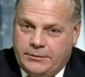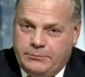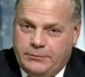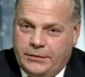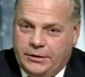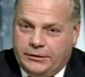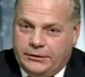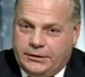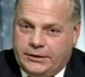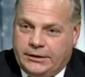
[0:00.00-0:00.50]

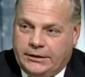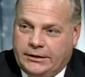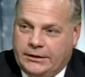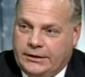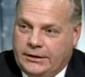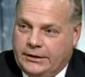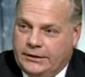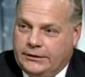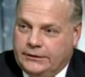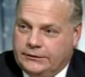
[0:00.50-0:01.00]
million
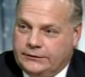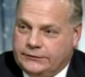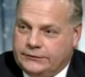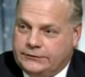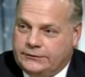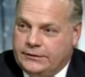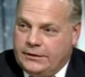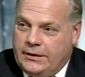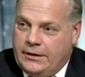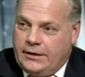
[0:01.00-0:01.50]

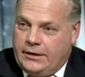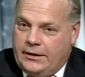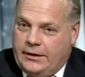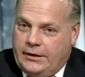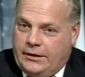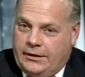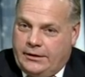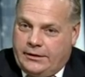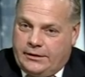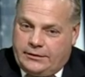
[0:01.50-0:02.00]
is
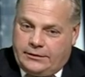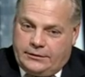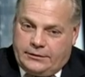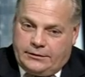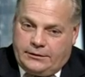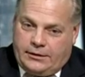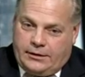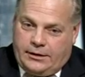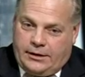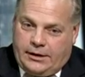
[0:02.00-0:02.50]

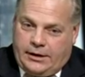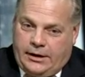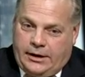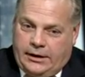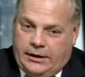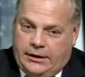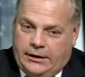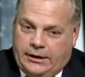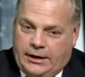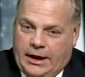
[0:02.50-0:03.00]

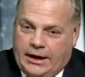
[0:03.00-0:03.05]
a